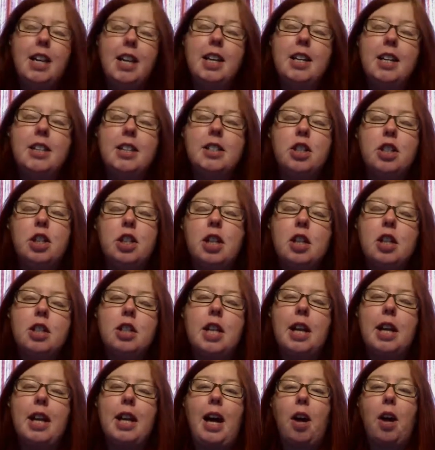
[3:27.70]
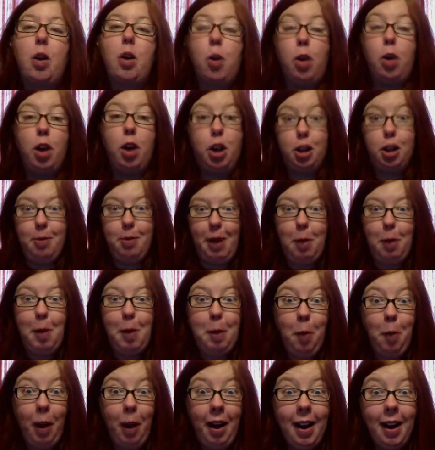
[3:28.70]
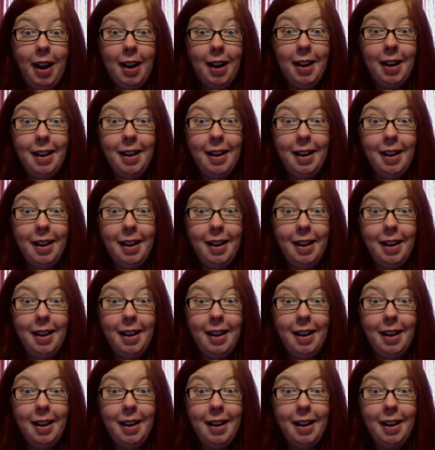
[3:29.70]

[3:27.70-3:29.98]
So you can go check it out, or you might win one.